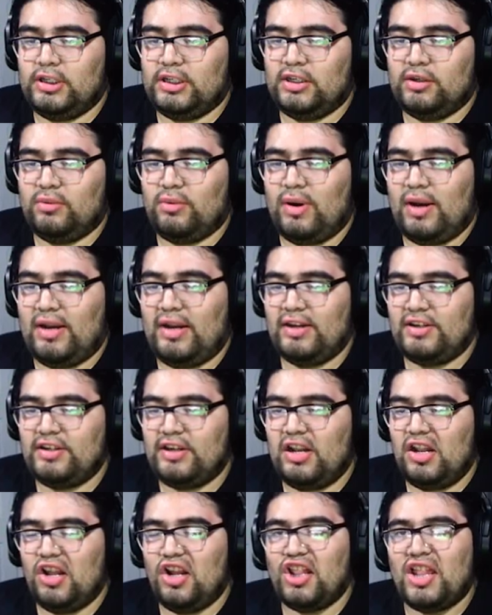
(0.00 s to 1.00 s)
Why does she
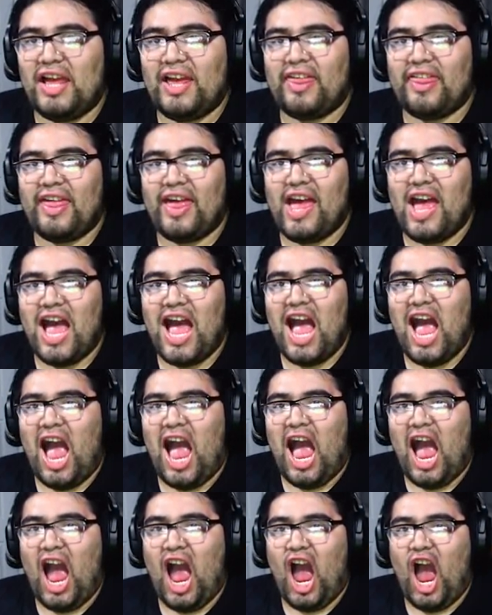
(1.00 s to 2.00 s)
look like that?
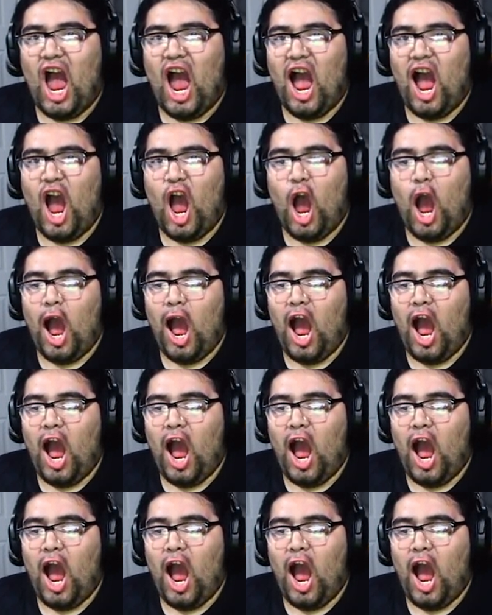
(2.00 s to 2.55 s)
Ah...